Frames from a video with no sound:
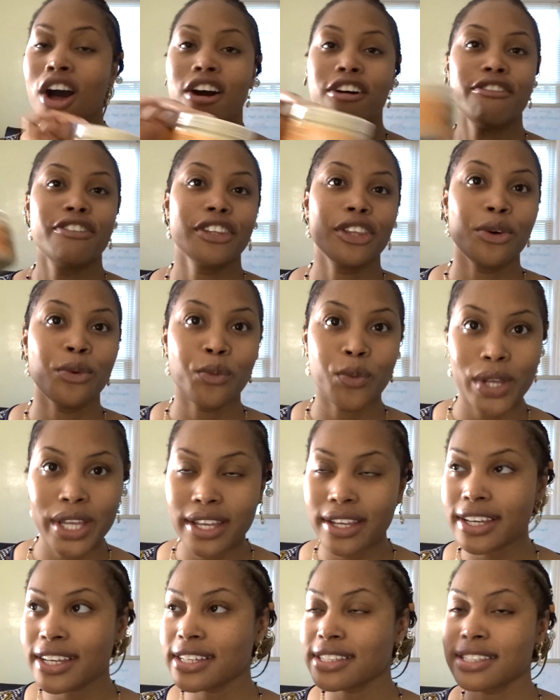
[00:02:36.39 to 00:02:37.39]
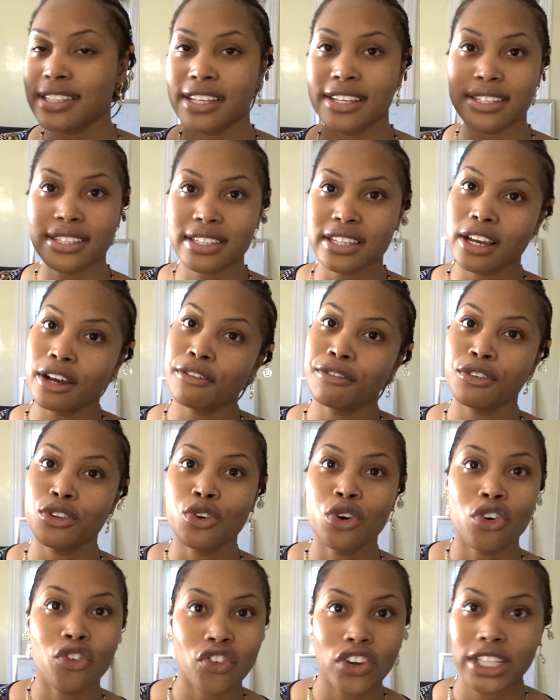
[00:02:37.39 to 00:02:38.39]
For the wigs and stuff, you
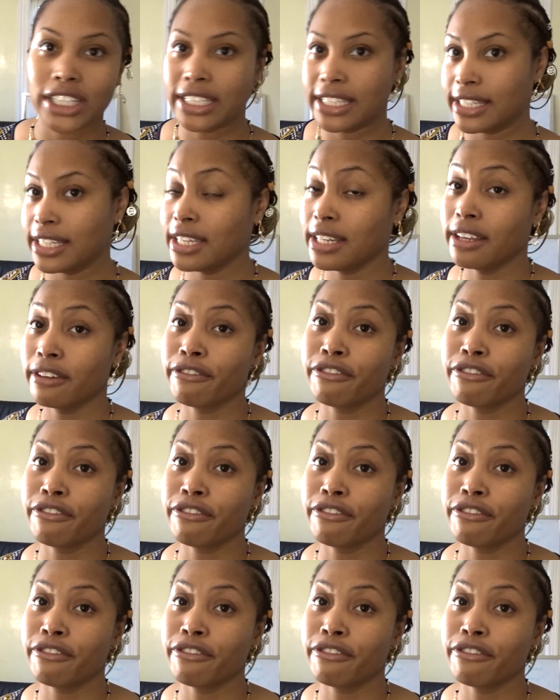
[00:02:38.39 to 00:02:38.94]
don't really need it.